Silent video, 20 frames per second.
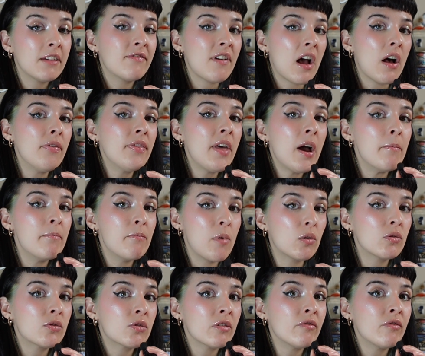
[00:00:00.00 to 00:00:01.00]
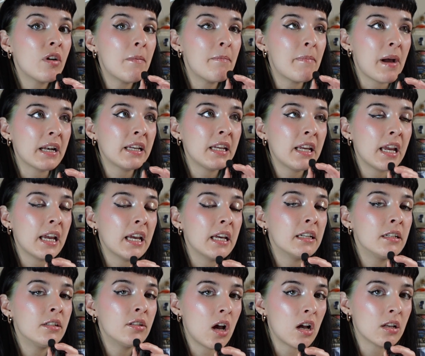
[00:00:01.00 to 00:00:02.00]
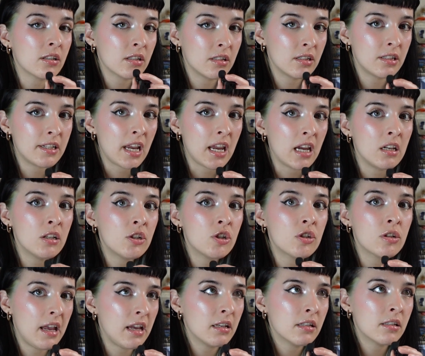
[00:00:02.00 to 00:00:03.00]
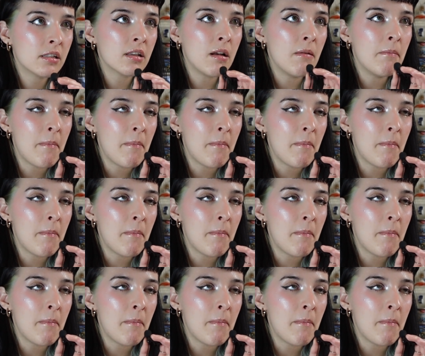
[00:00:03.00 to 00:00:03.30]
found that most of what Benny Hinn does on stage is